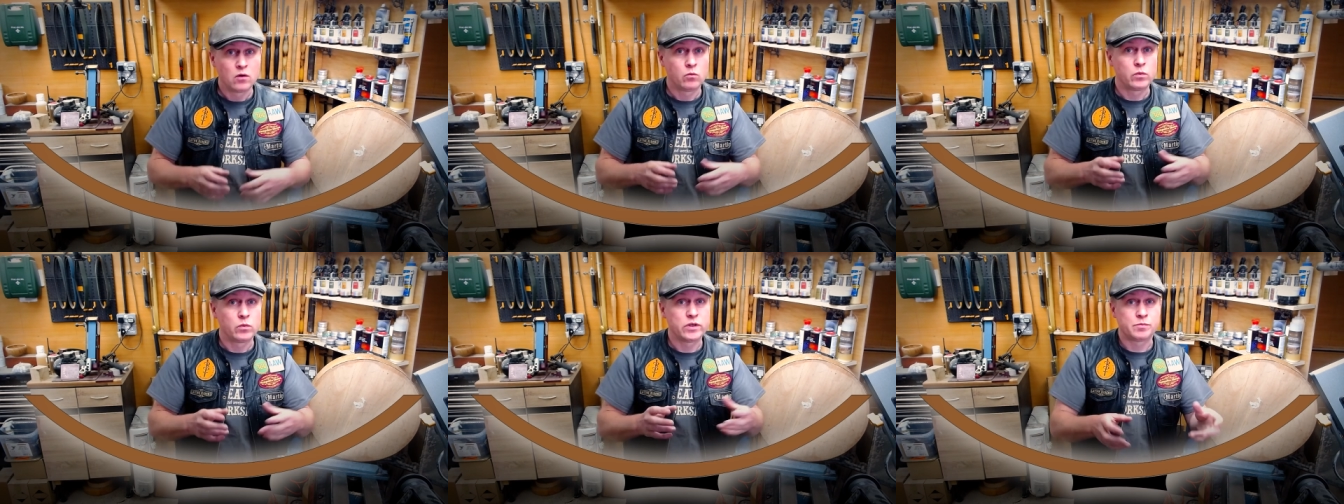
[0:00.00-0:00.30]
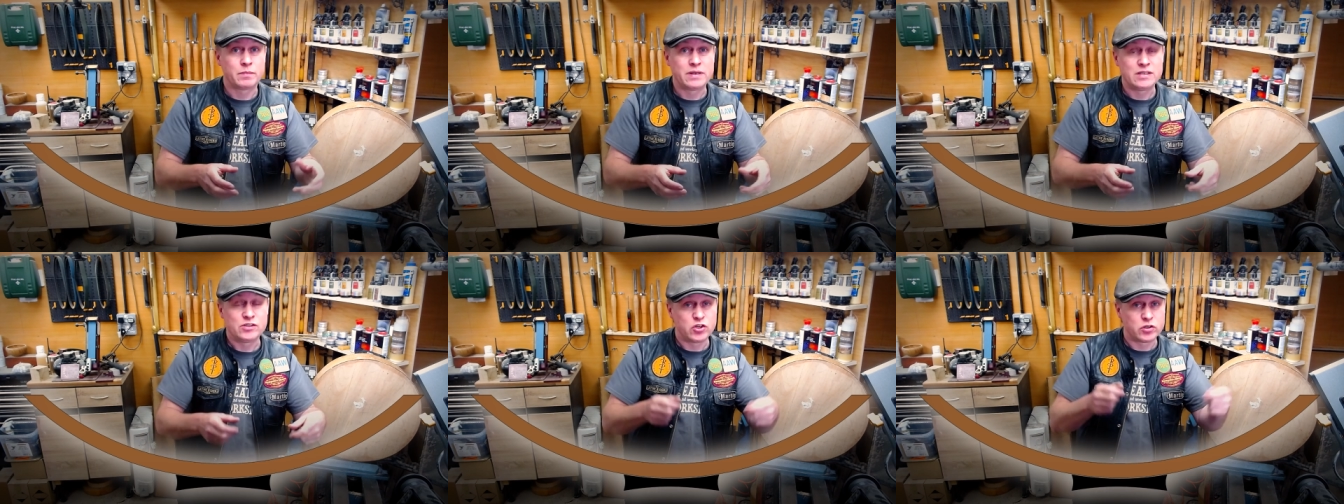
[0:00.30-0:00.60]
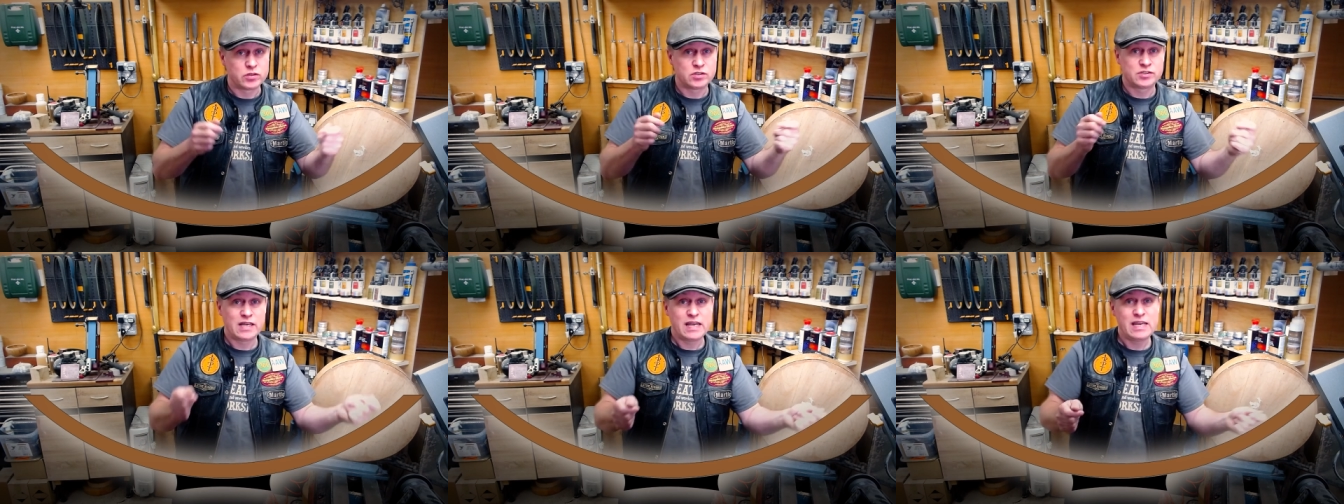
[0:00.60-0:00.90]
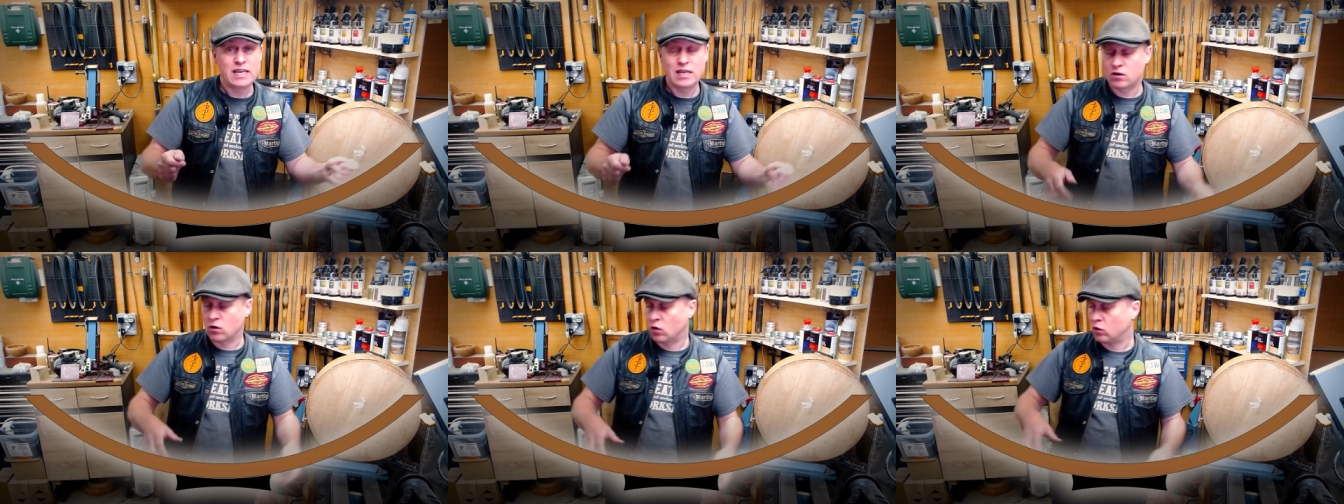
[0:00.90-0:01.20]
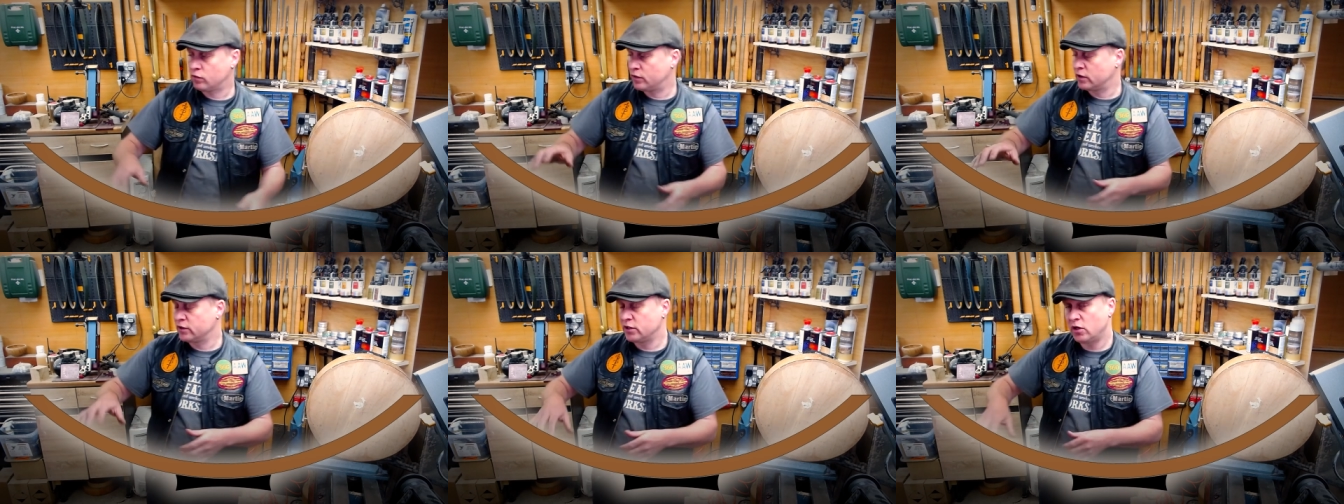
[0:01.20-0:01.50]
which means you can take it
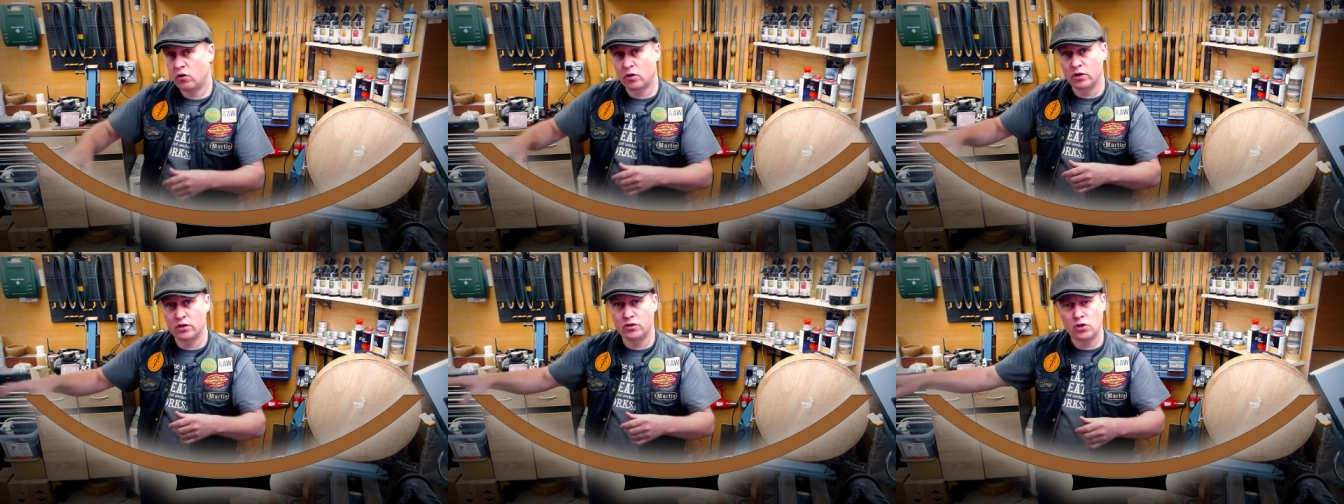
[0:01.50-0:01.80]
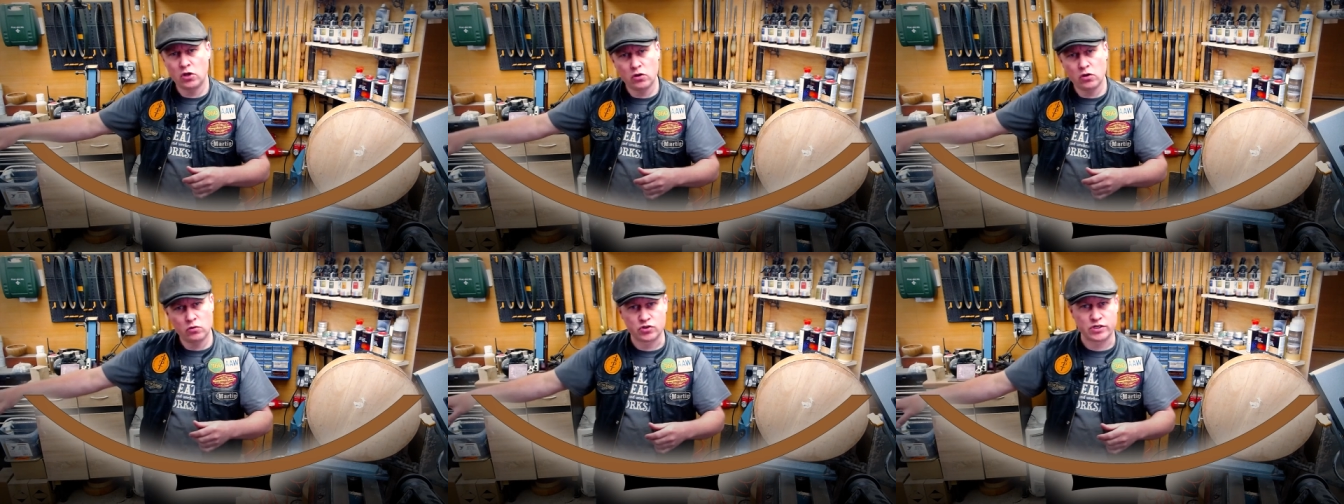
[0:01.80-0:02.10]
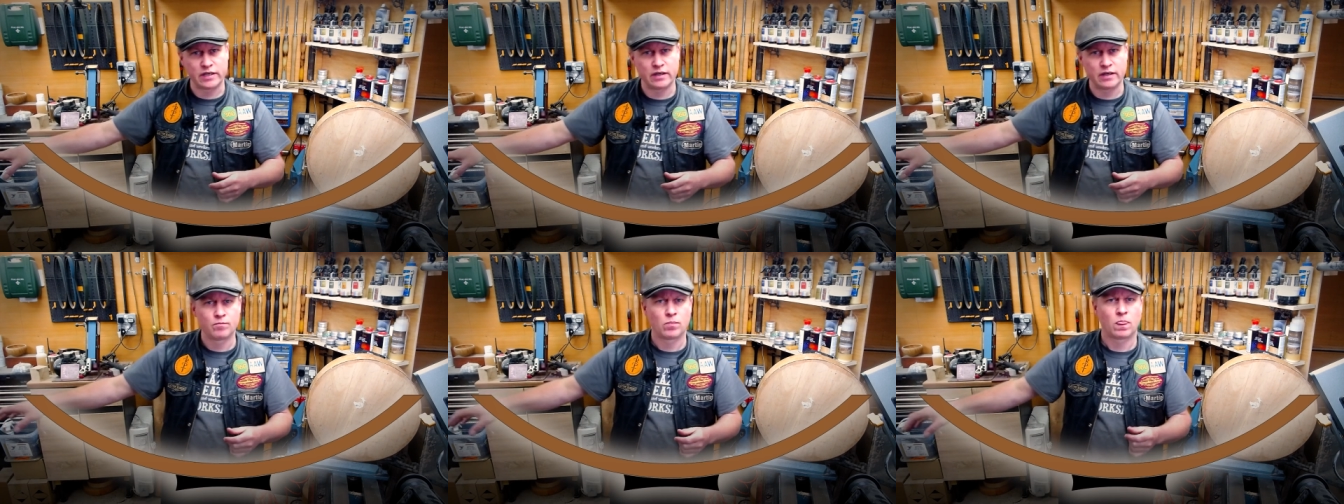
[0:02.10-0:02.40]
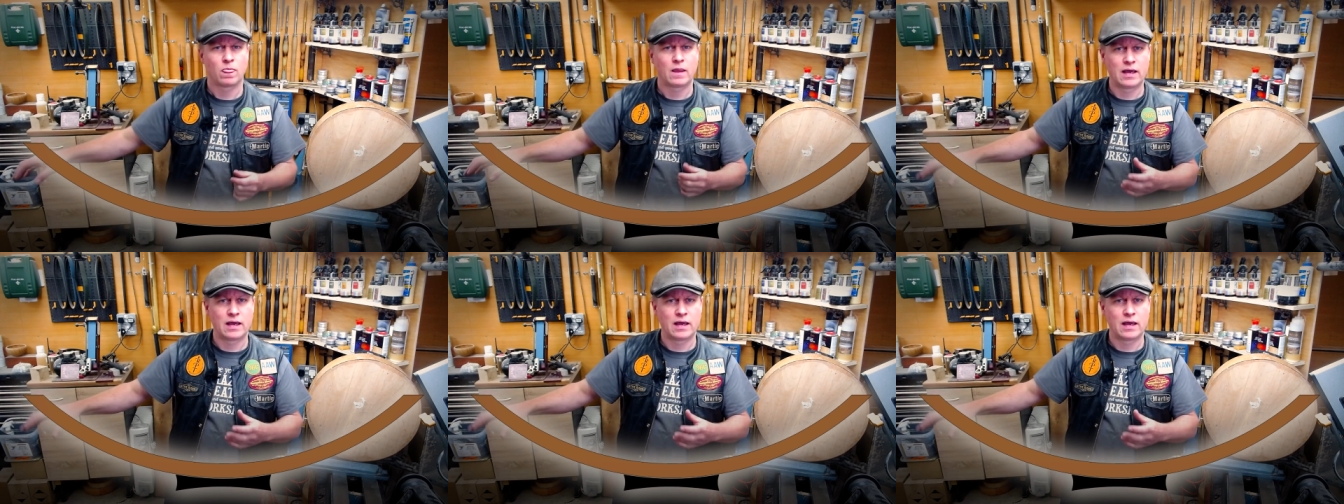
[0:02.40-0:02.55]
off and you can use it